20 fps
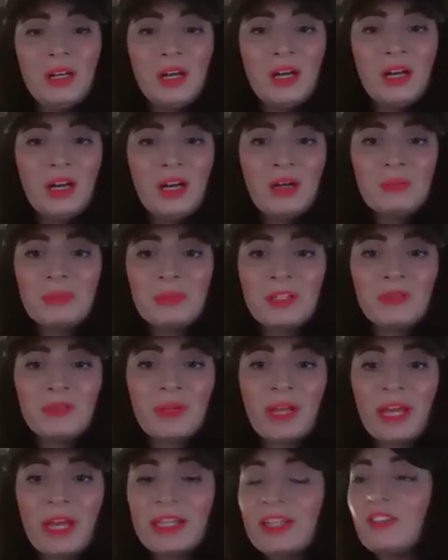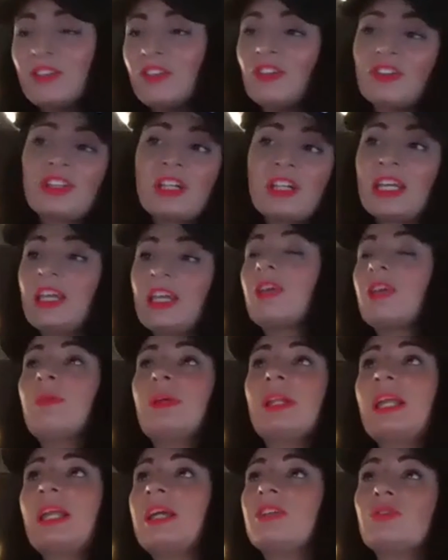unbelievably. And then she's going to kick
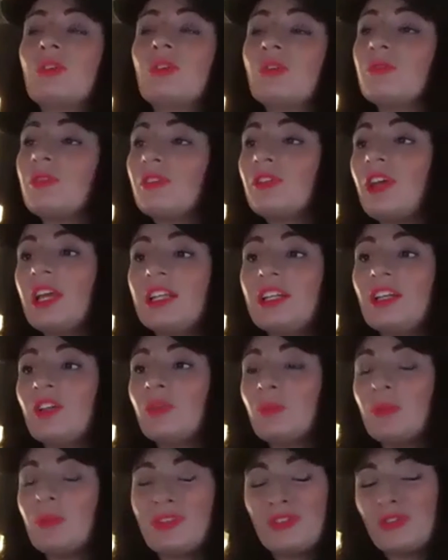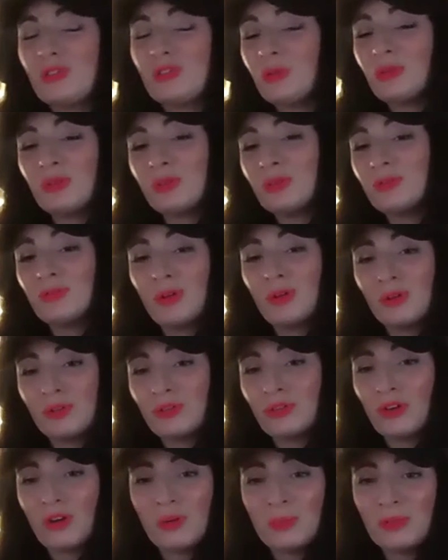me later on for saying this, but she's also in the wrong
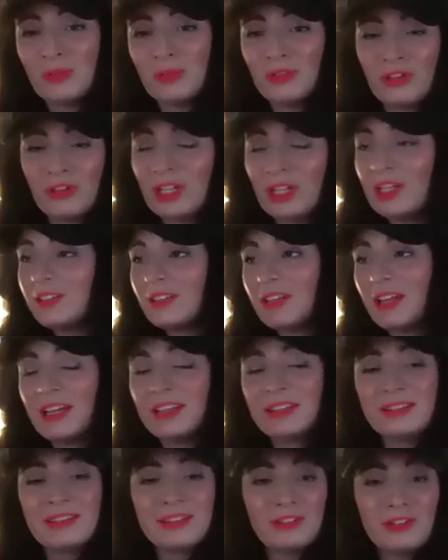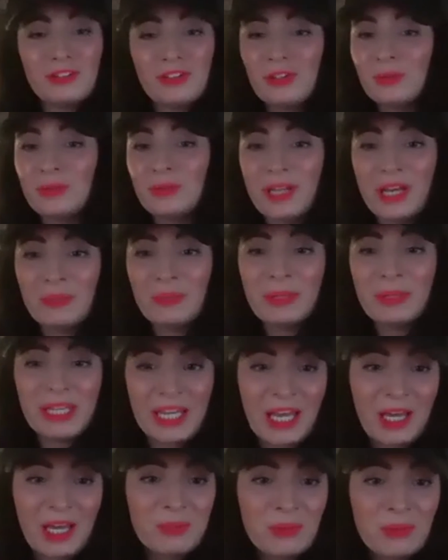job. She is like the new Naomi
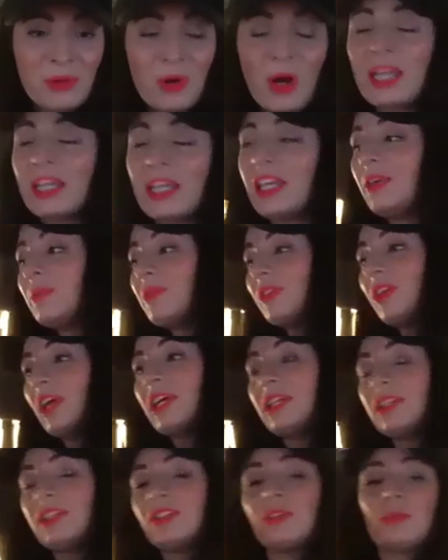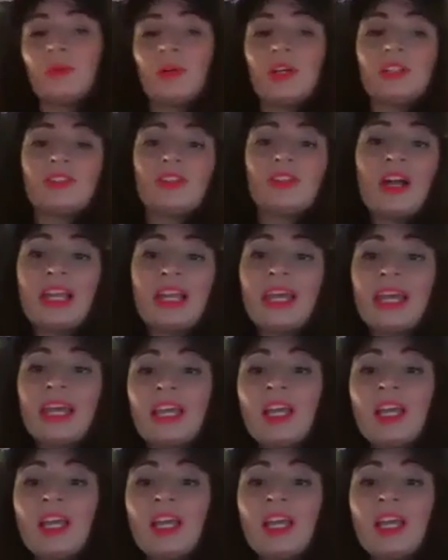Campbell. I keep saying to her, darling,